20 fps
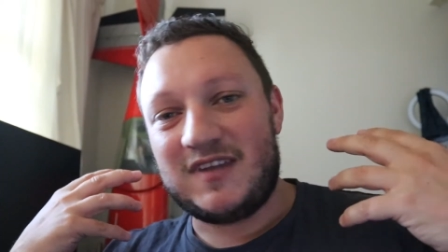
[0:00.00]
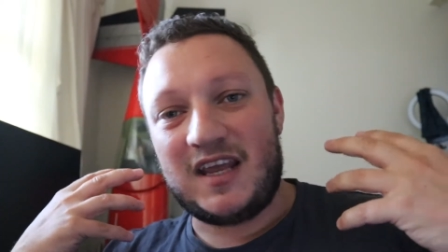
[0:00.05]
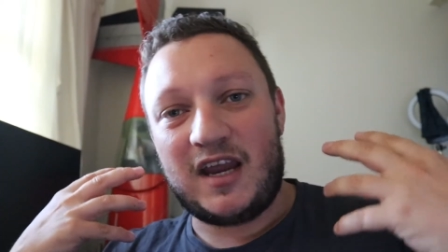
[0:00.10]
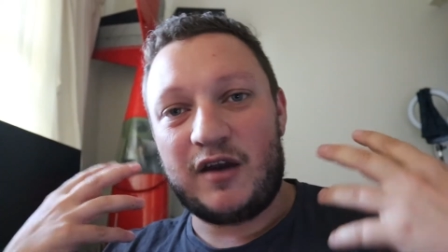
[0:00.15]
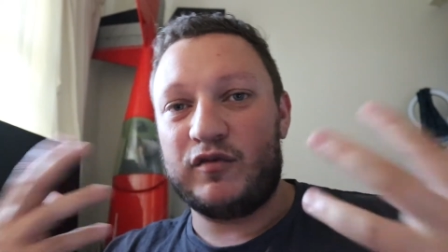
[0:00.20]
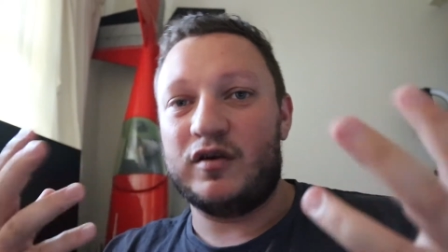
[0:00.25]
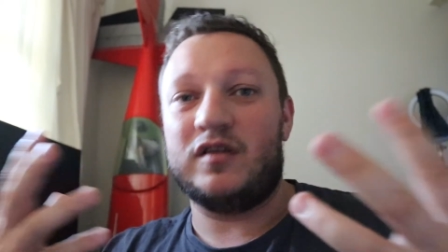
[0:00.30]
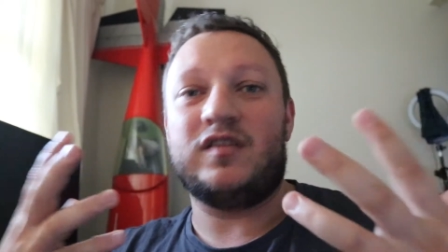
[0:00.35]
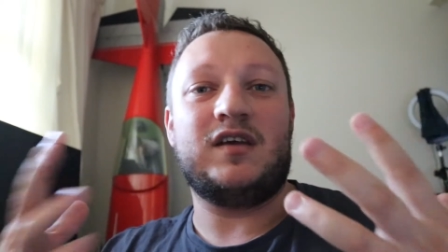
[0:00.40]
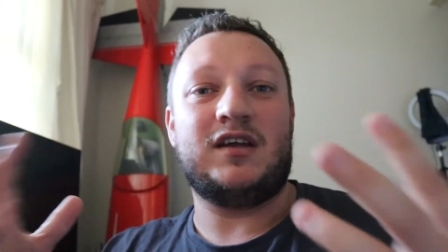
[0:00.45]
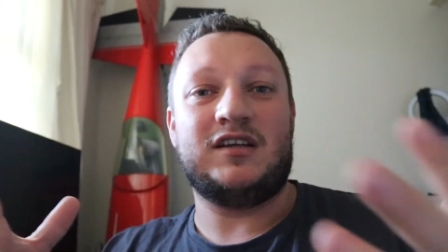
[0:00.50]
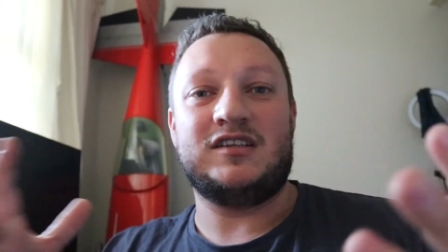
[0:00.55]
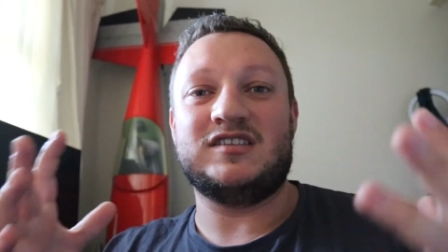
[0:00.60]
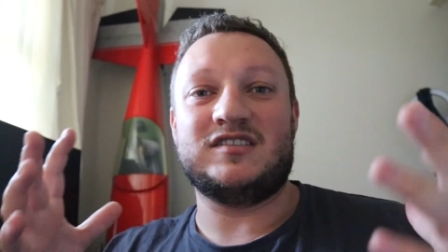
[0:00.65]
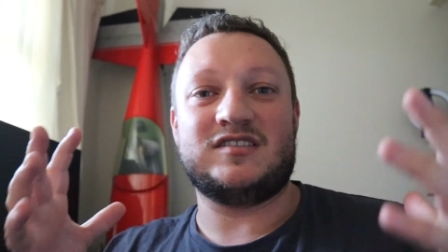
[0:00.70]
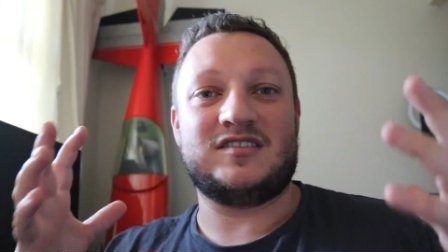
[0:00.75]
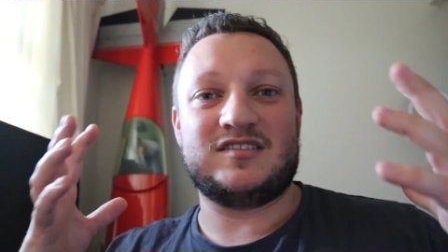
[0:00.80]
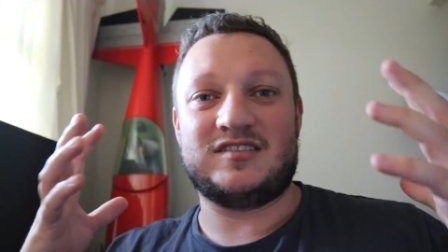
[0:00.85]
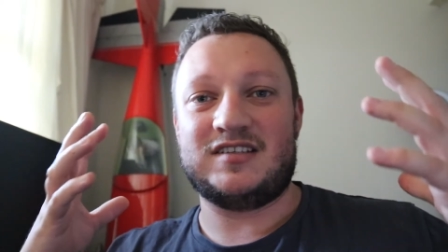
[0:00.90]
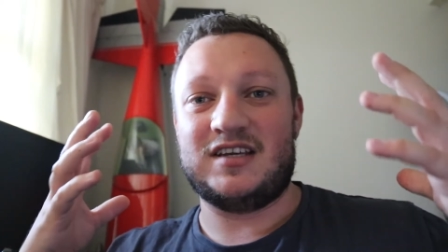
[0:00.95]
everything
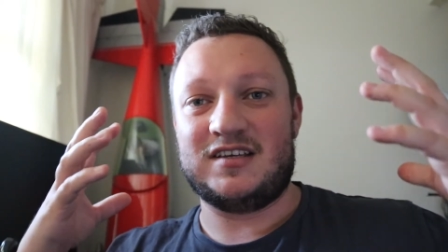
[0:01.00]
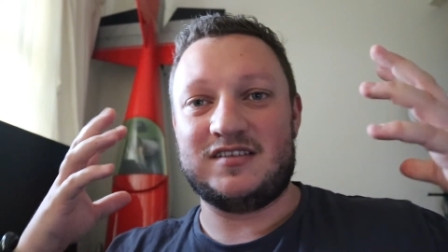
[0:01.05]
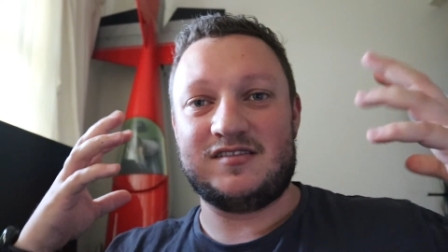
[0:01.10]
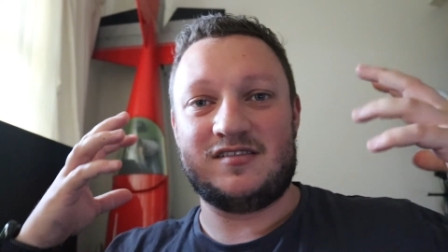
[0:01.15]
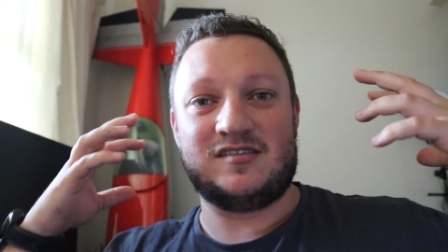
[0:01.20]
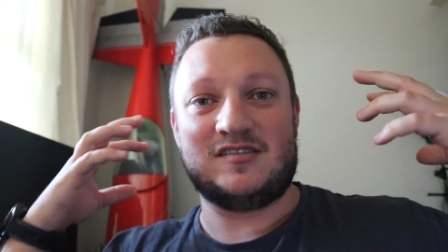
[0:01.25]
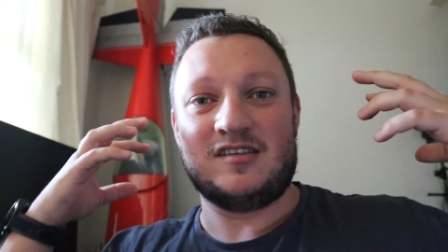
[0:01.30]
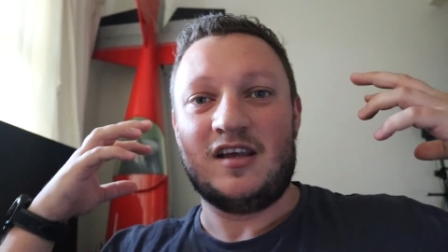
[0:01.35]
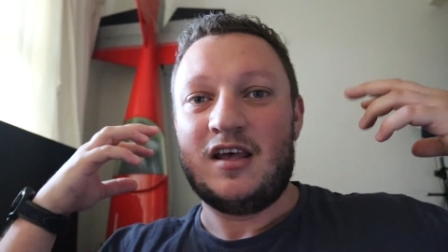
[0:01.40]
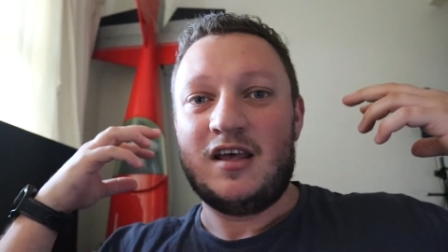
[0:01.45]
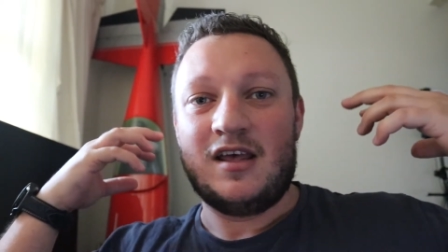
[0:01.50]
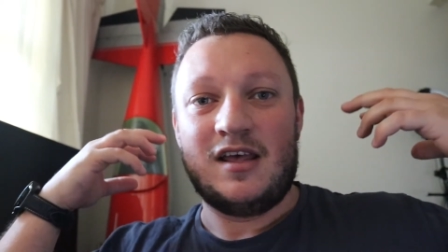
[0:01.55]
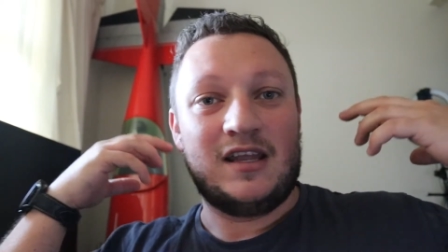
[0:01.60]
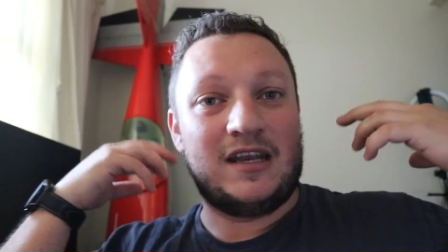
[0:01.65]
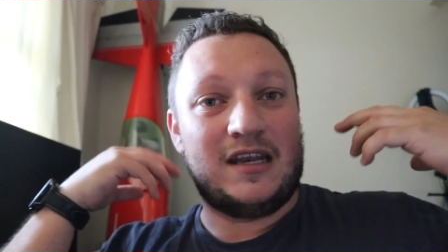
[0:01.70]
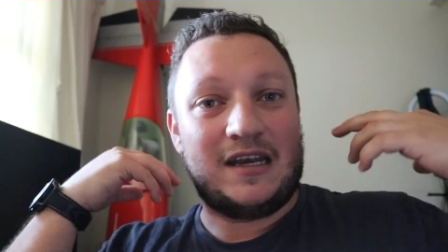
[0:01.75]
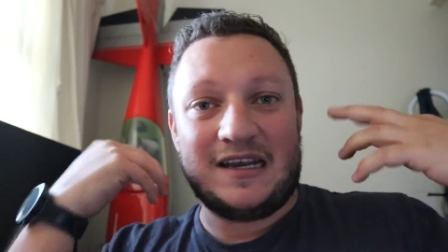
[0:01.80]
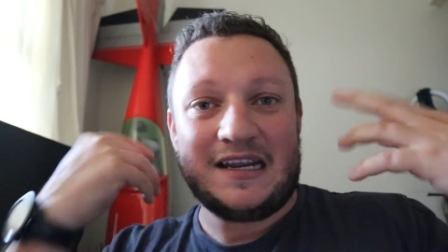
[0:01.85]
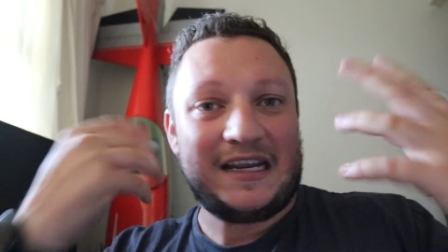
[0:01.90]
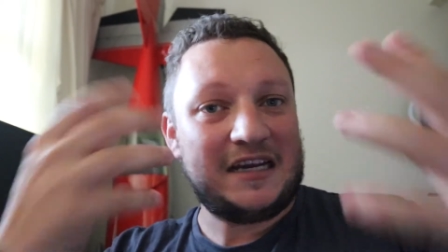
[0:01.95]
just says
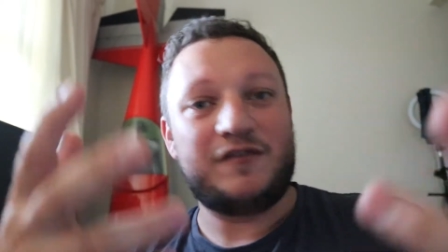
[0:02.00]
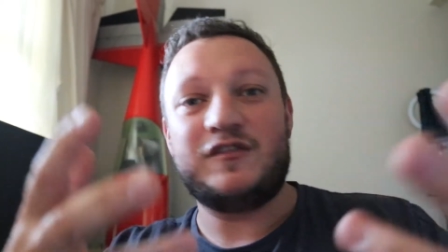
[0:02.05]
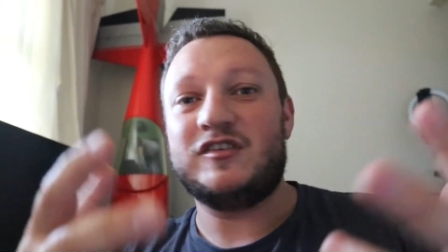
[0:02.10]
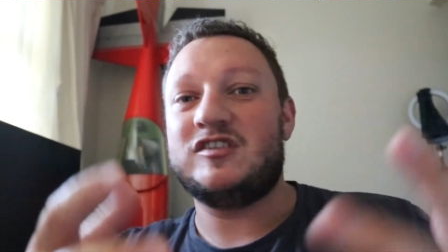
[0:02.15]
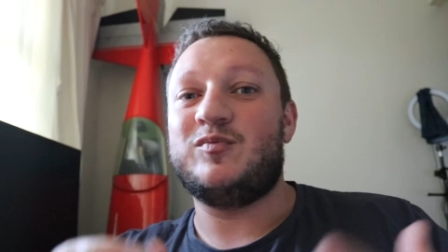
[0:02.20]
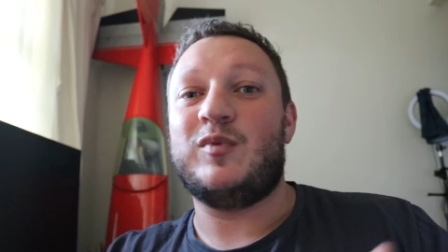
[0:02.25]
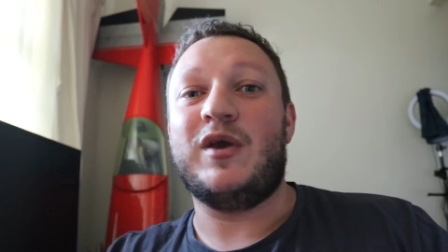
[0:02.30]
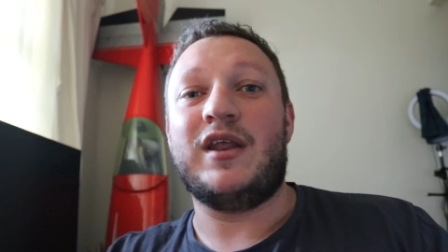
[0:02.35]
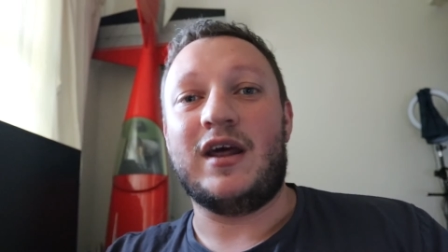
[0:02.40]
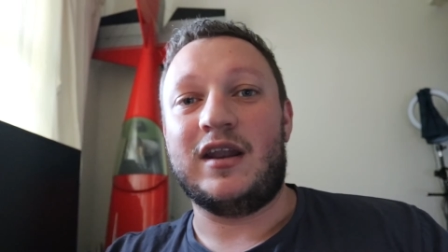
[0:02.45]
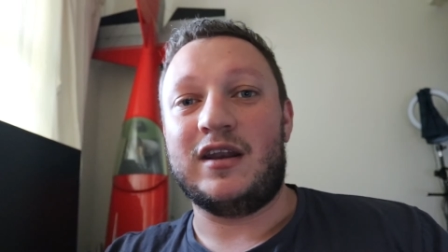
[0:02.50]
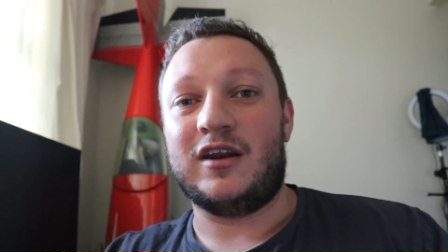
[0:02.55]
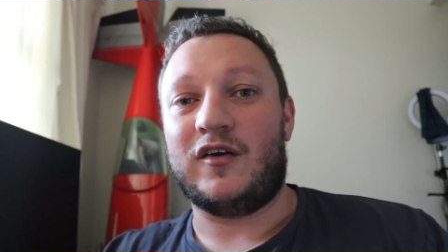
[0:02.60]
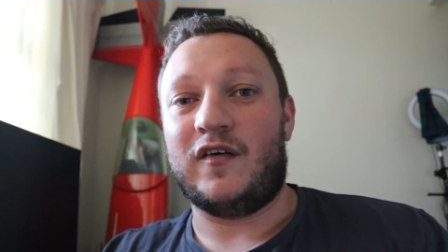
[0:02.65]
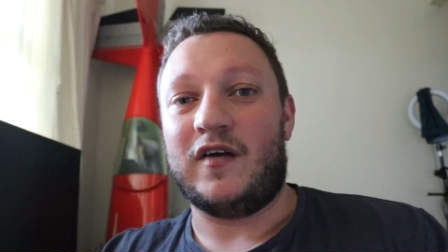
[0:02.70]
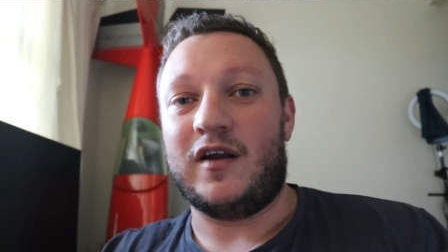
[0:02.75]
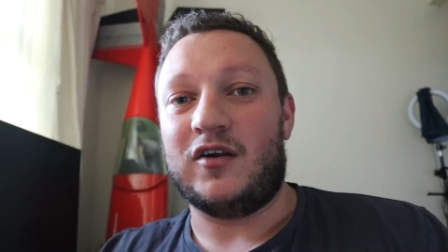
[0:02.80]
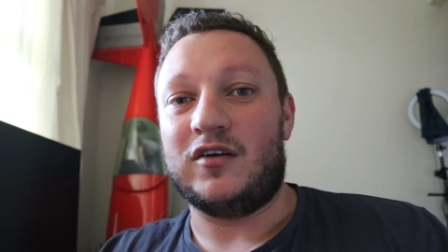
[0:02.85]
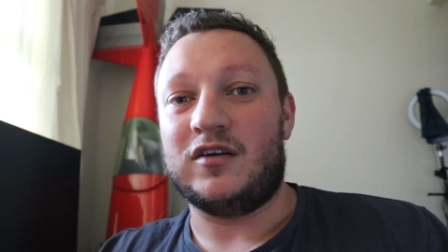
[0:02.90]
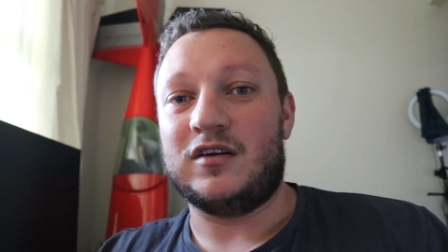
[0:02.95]
Need for Speed
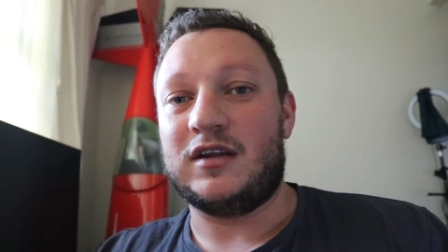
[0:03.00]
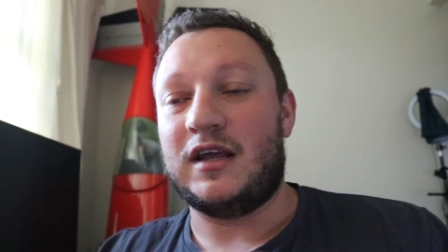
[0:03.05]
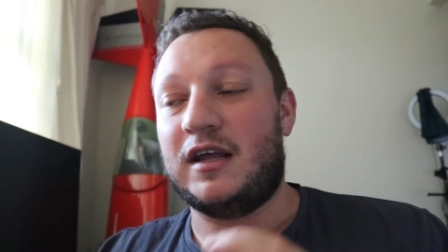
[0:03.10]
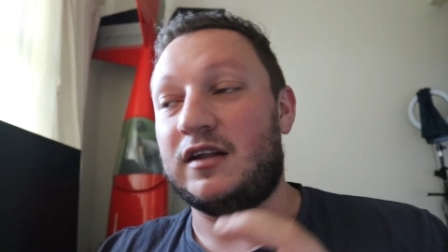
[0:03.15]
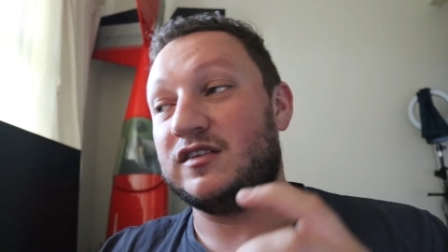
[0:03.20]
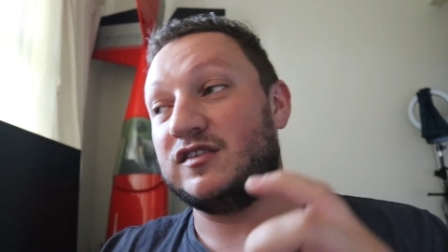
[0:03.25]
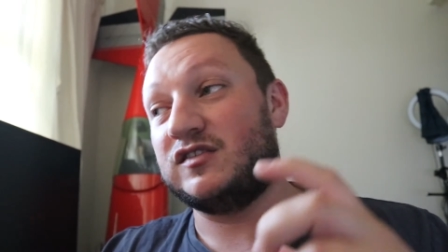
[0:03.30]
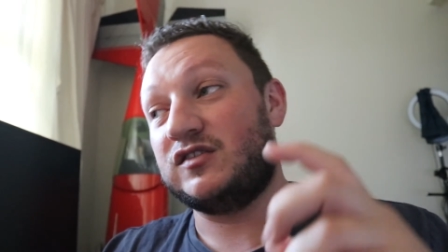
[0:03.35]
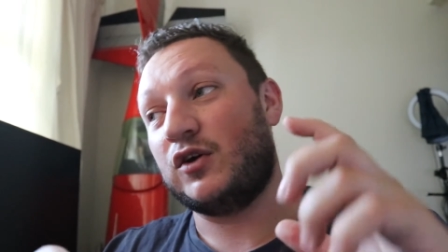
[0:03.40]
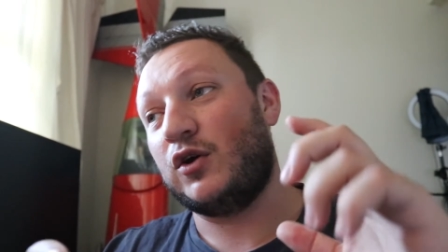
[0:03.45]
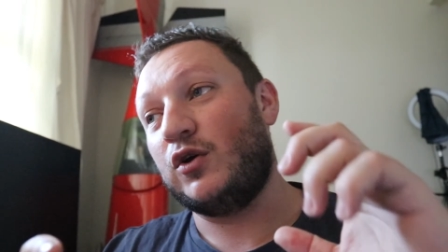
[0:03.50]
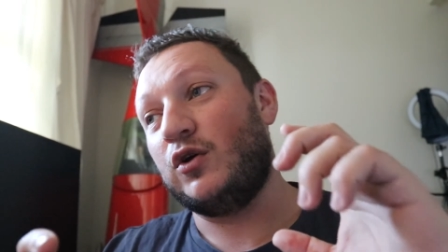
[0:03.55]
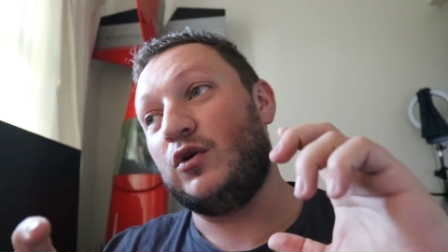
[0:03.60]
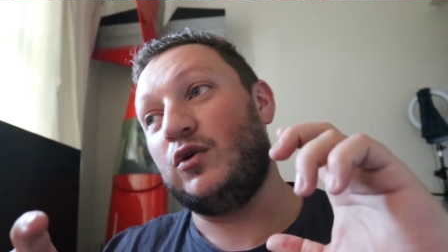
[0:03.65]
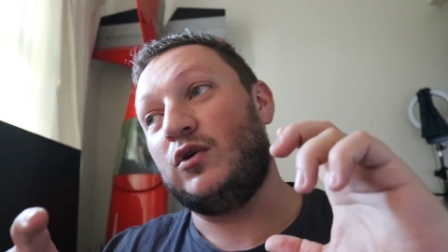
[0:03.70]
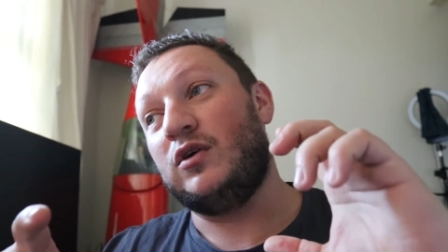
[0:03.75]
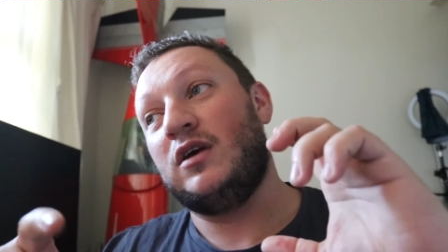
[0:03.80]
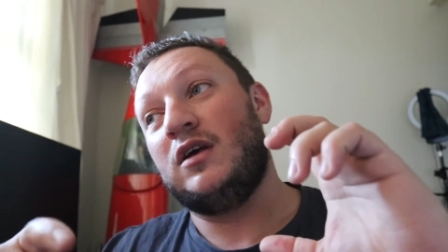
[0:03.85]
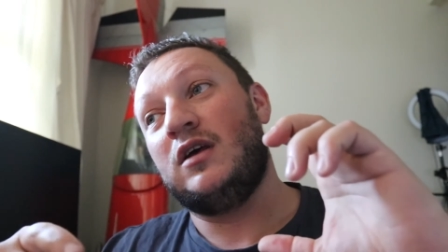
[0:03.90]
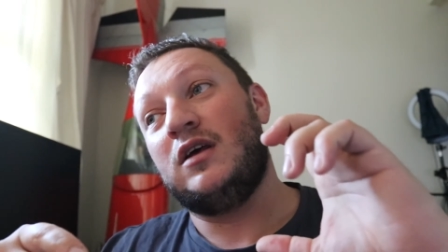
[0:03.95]
Underground. And
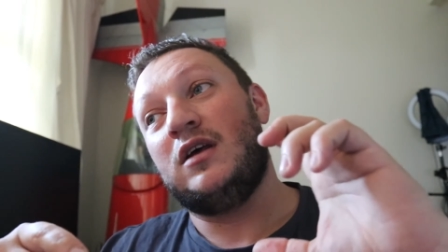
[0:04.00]
so